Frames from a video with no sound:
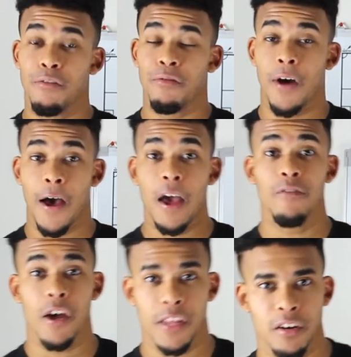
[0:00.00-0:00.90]
in a five,
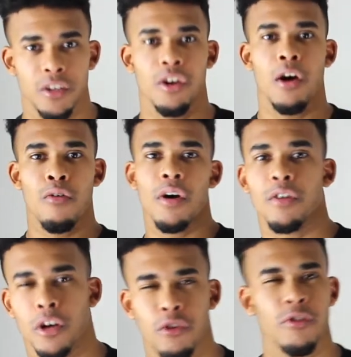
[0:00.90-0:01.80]
and then, you know,
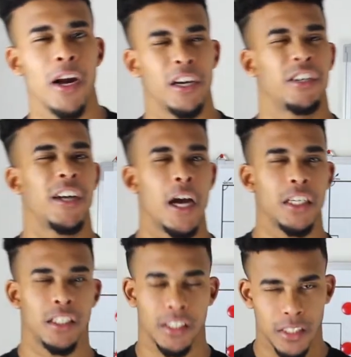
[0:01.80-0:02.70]
create your
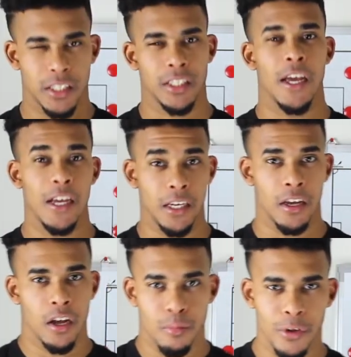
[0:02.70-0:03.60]
chance to sustain
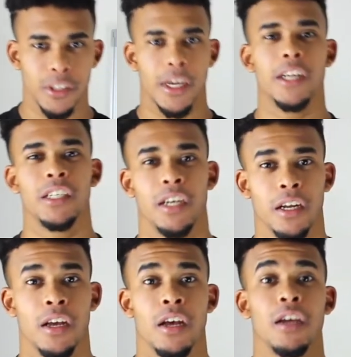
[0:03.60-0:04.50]

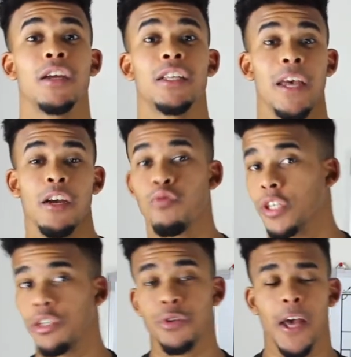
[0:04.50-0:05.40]
possession, take
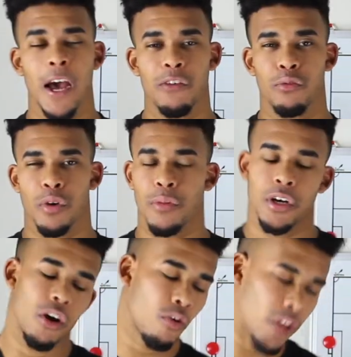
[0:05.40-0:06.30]
what you can from it. But
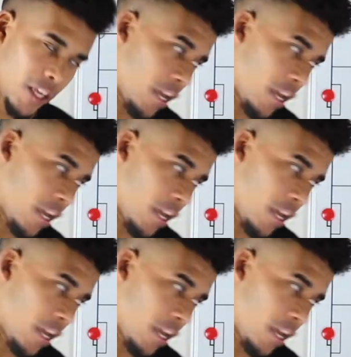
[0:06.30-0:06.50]
no, they